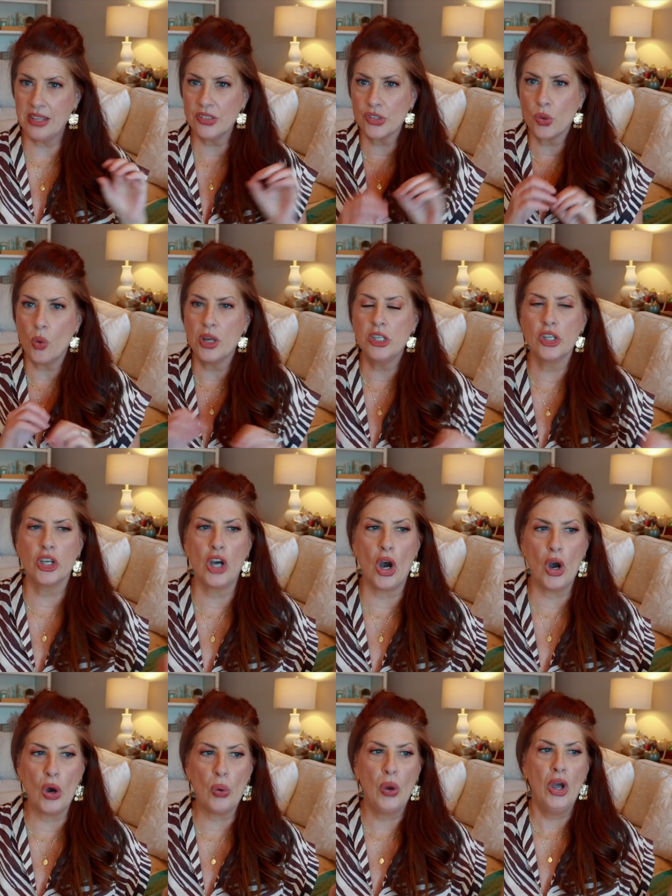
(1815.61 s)
is going to
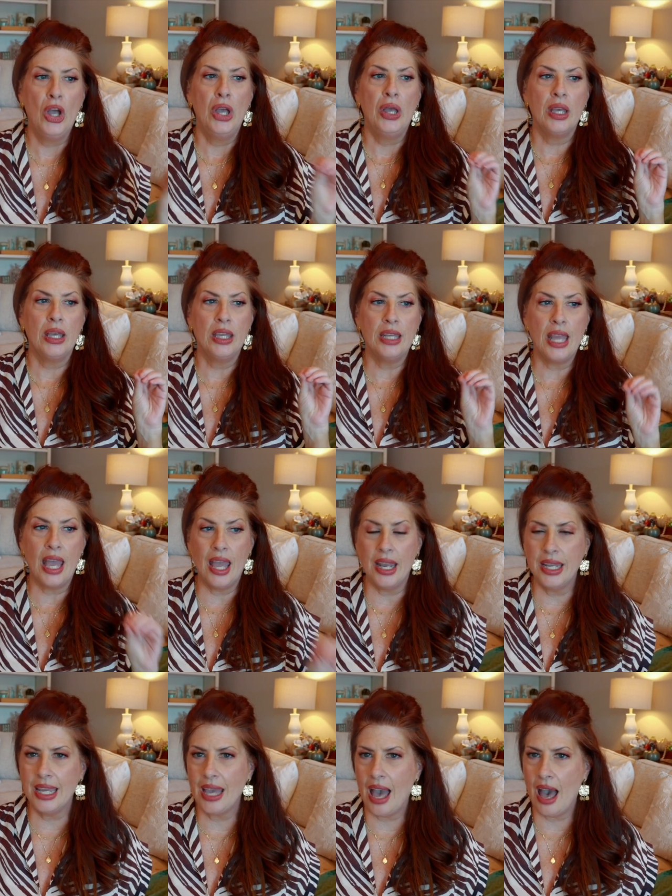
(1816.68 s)
go in
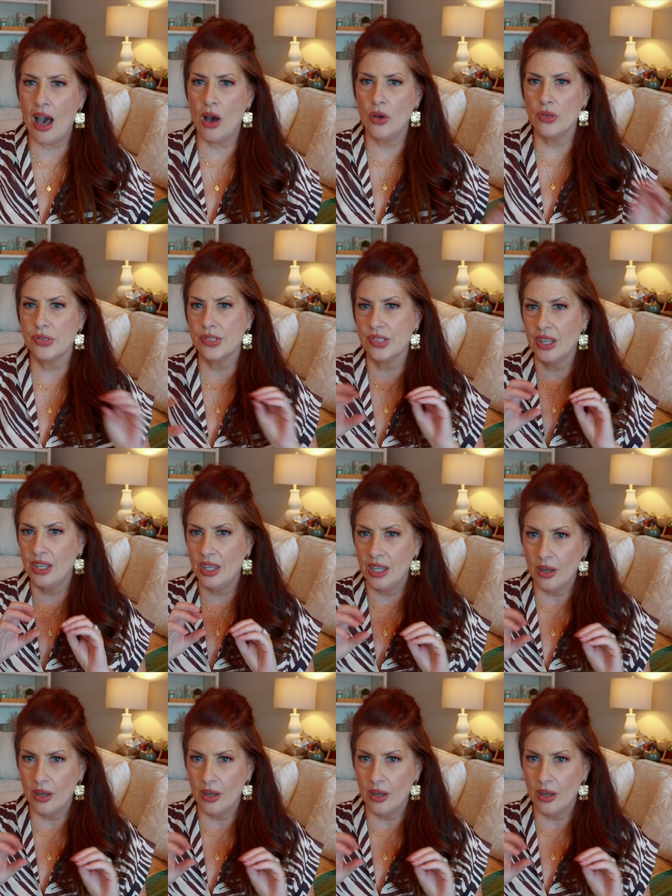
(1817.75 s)
any house